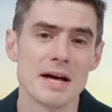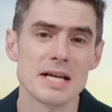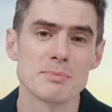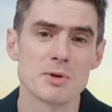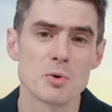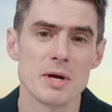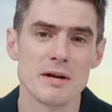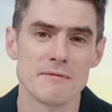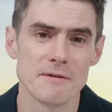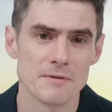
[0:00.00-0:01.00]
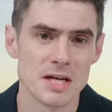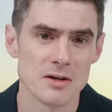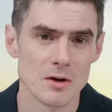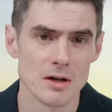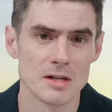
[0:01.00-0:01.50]
that is between
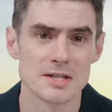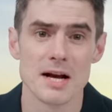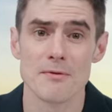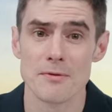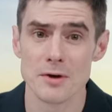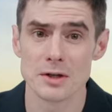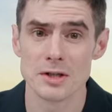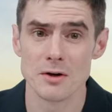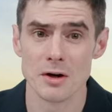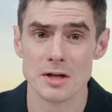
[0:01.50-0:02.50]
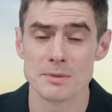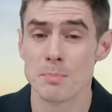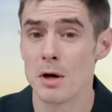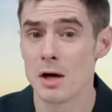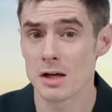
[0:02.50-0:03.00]
$15 and
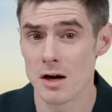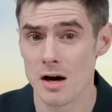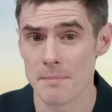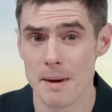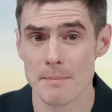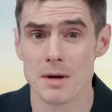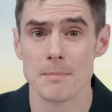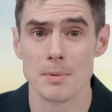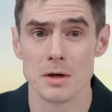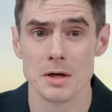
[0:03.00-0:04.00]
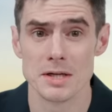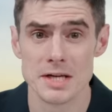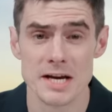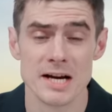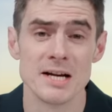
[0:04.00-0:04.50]
$130 per card member per
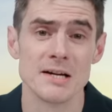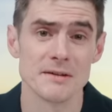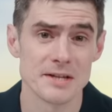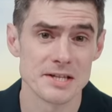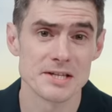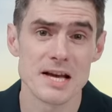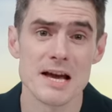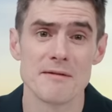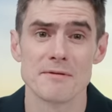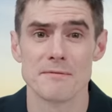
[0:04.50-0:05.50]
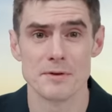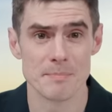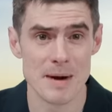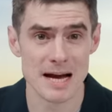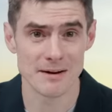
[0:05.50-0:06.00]
year that is saved for
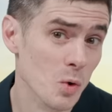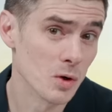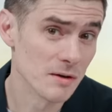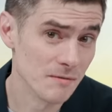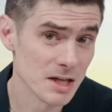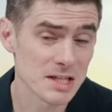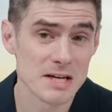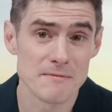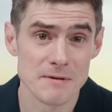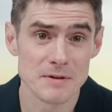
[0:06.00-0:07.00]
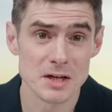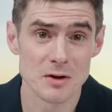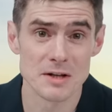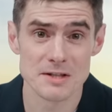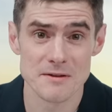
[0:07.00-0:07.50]
the bank, or conversely
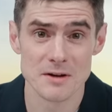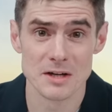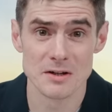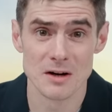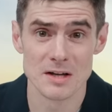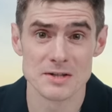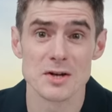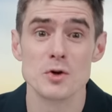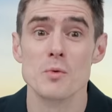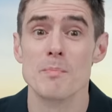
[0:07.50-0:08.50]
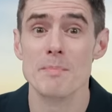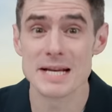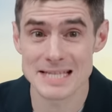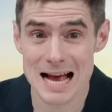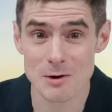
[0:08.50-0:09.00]
$15 to $30 that you
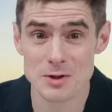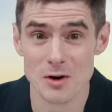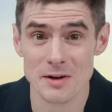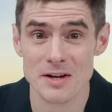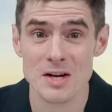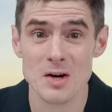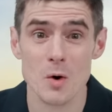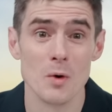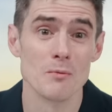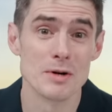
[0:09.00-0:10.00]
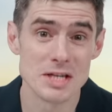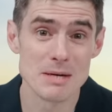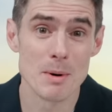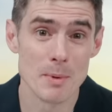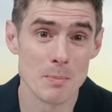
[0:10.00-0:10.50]
miss out on on
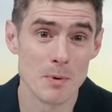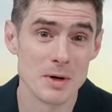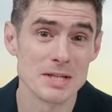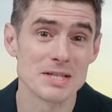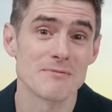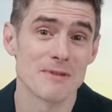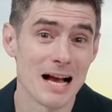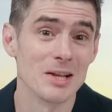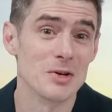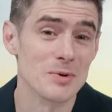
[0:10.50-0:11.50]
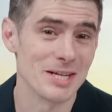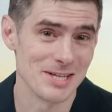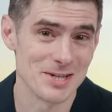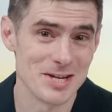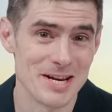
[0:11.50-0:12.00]
redeemable points value
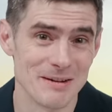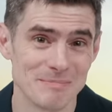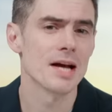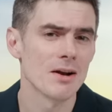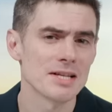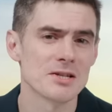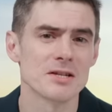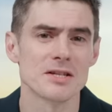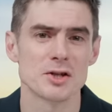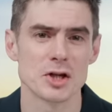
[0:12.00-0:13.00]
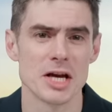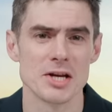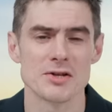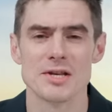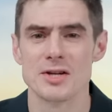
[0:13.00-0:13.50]
each year. Now let's look at the
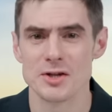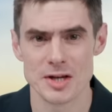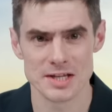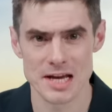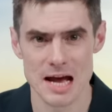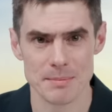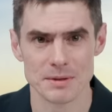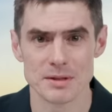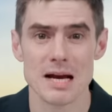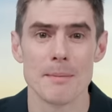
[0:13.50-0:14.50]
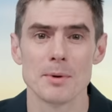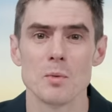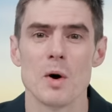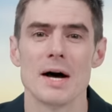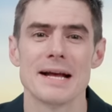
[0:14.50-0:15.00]
change that just happened.
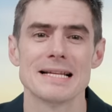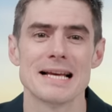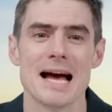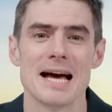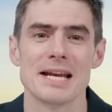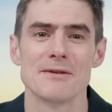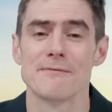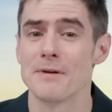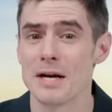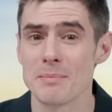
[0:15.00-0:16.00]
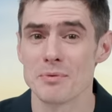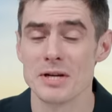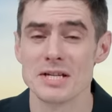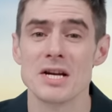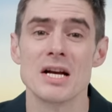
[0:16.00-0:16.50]
Capital One has added fine
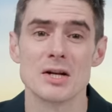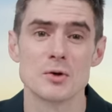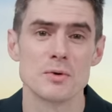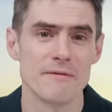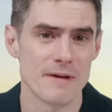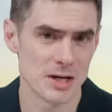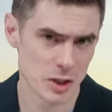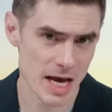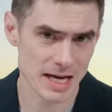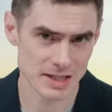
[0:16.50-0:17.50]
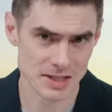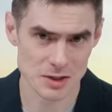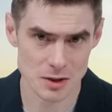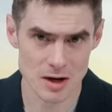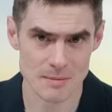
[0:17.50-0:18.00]
print to the Venture X's
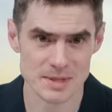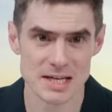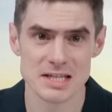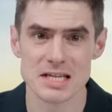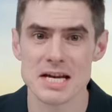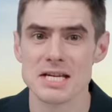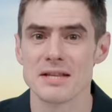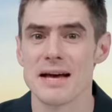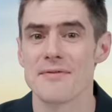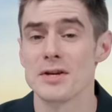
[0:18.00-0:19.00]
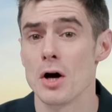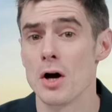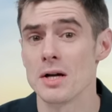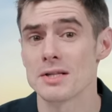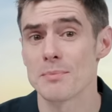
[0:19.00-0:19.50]
terms stating that the
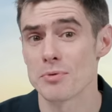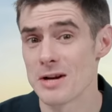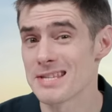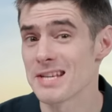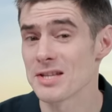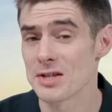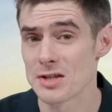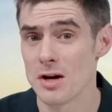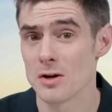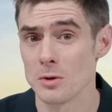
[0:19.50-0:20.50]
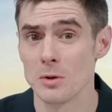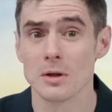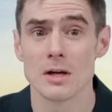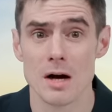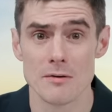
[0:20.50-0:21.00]
Hertz President Circle
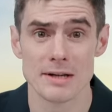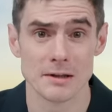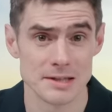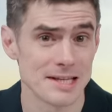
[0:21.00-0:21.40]
car rental